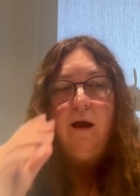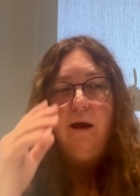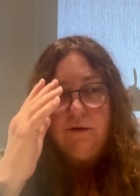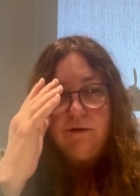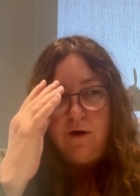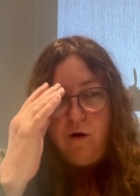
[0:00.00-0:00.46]

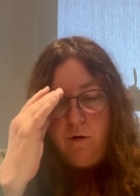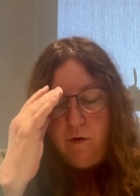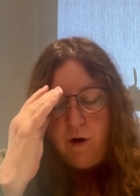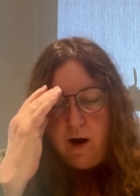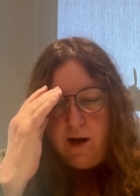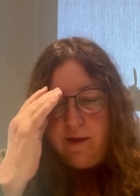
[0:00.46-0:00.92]

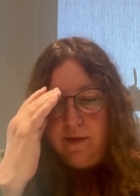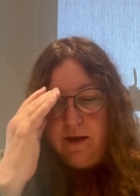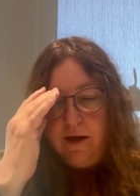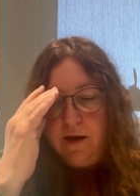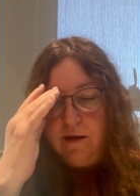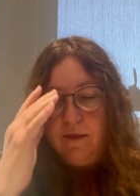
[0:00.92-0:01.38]
So I
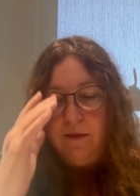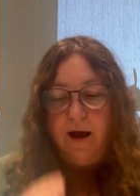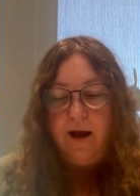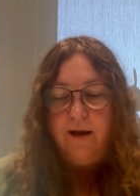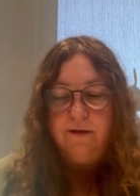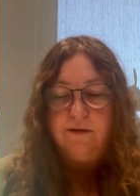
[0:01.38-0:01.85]
think
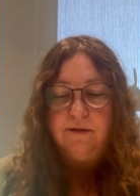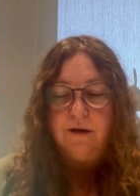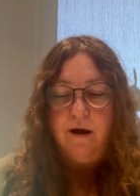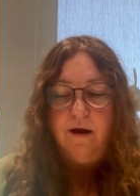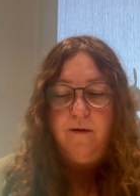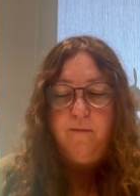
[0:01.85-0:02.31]
that
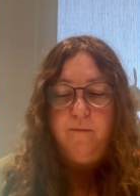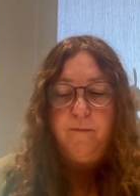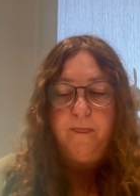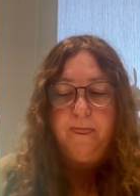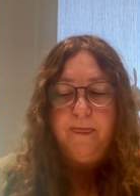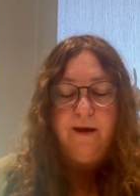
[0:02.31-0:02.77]

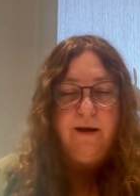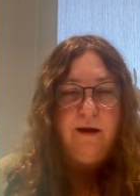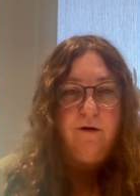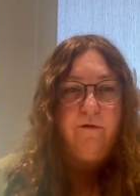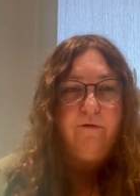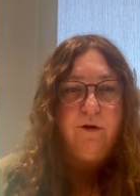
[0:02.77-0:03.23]
the
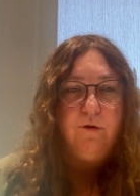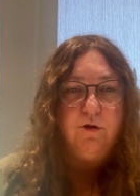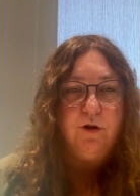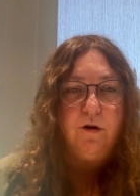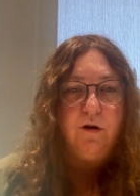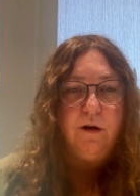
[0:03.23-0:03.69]
near
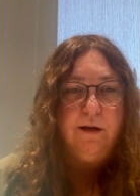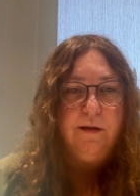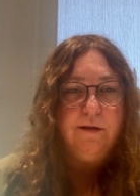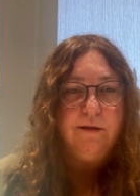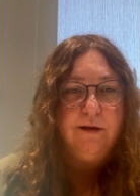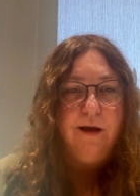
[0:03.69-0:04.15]
future
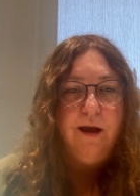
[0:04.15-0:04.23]
is